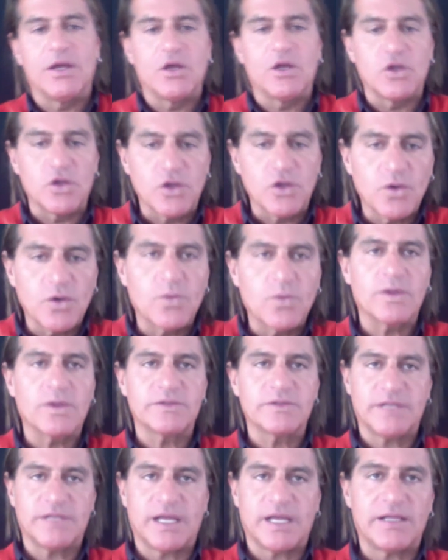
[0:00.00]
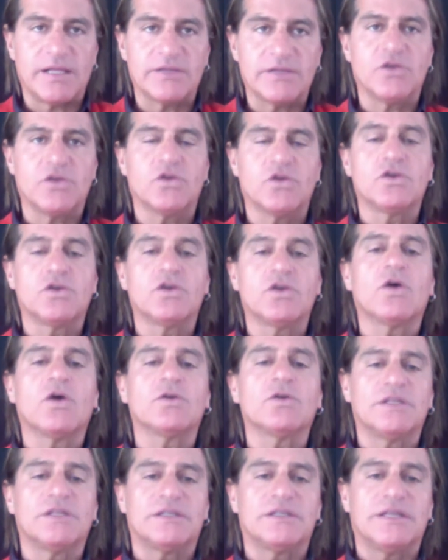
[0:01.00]
you will tell, you
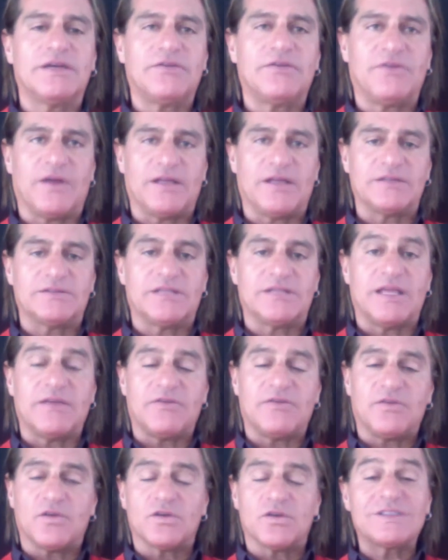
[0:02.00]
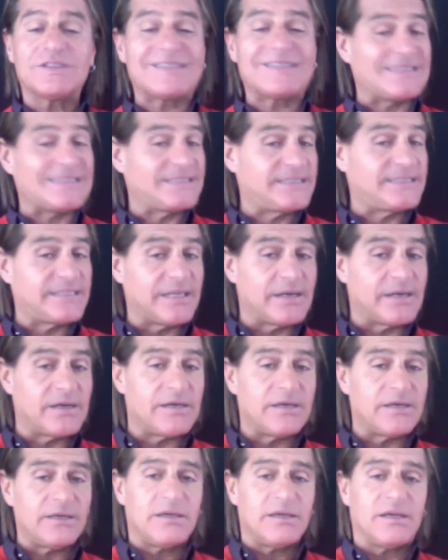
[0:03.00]
know the difference. If you're
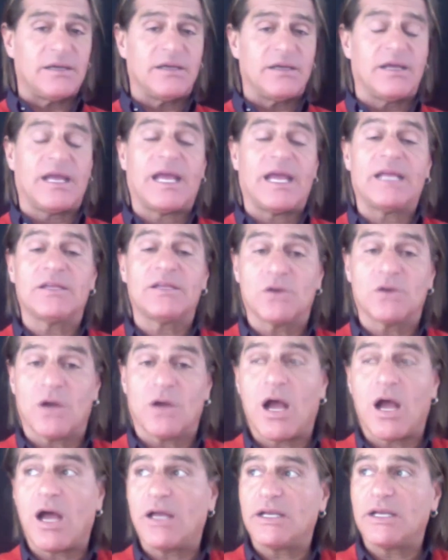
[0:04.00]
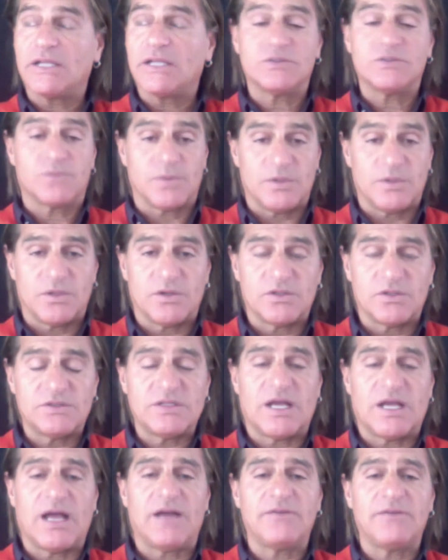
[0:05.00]
sincere and you're honest with
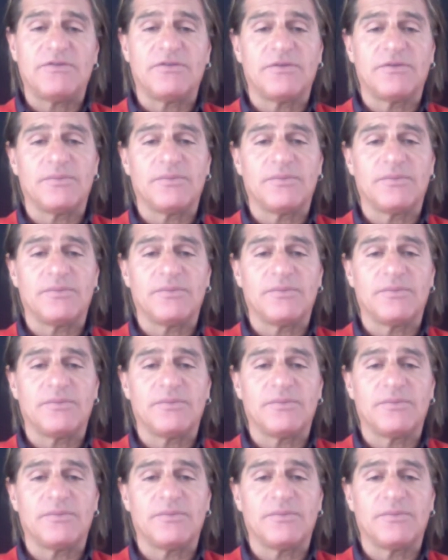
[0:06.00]
yourself,